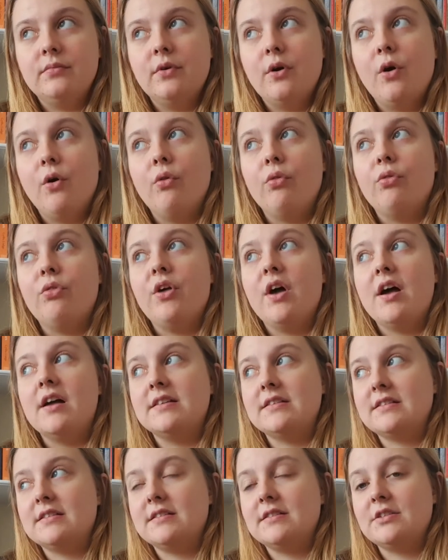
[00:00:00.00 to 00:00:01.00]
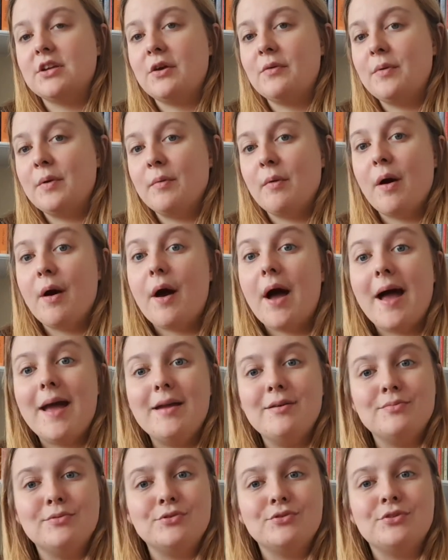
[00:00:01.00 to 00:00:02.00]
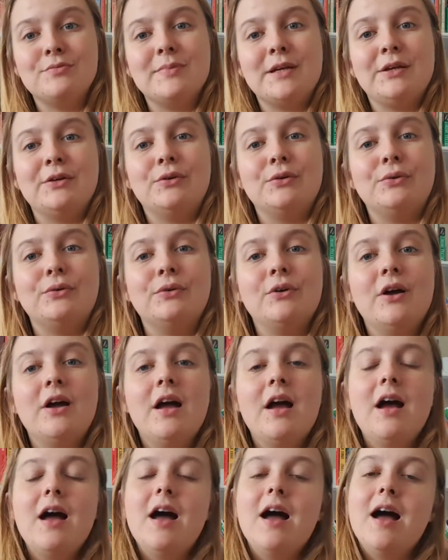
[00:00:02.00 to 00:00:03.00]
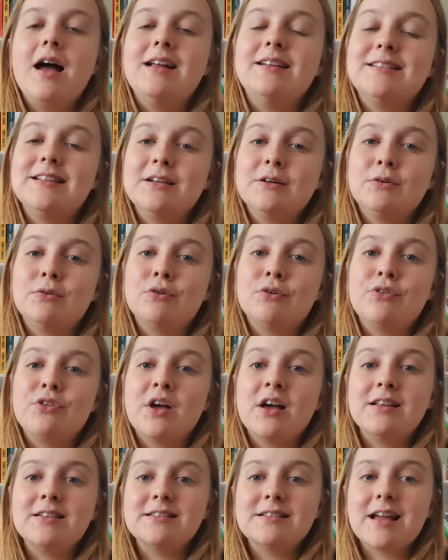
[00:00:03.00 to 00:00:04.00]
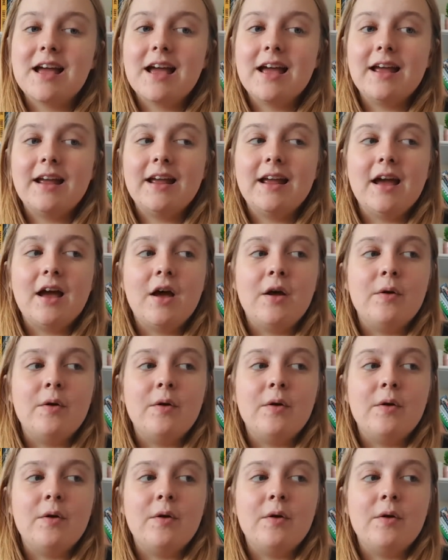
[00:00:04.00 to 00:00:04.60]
on Thursday, so we were able to mingle until Thursday.